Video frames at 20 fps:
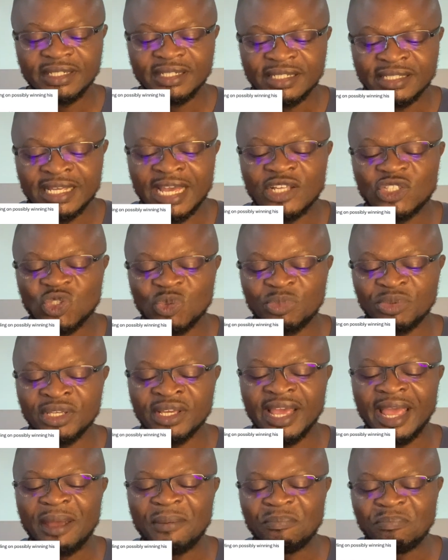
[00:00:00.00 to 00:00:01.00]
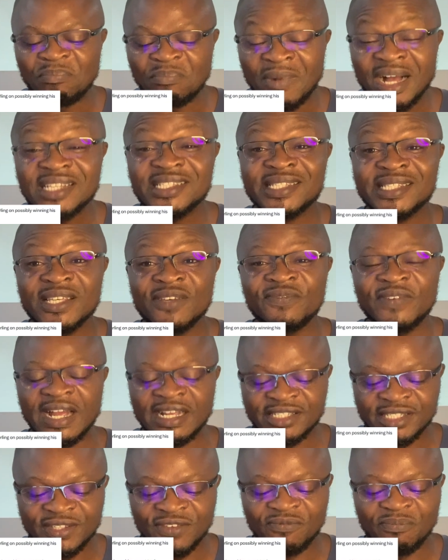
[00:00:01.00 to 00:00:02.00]
He said it will be a massive
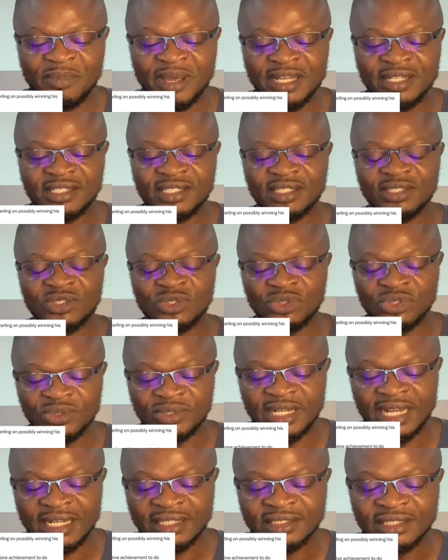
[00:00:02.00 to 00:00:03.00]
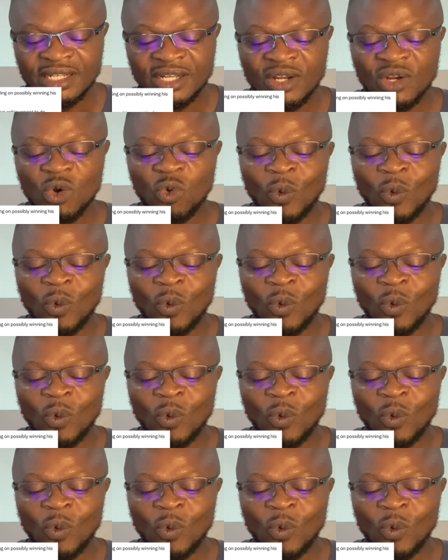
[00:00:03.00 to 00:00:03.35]
achievement to do that.